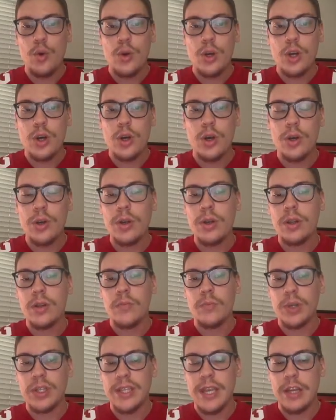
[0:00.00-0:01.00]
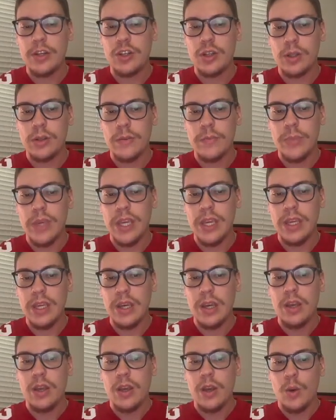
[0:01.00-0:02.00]
could potentially be
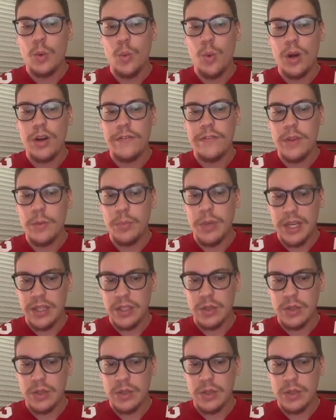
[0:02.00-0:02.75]
one of the best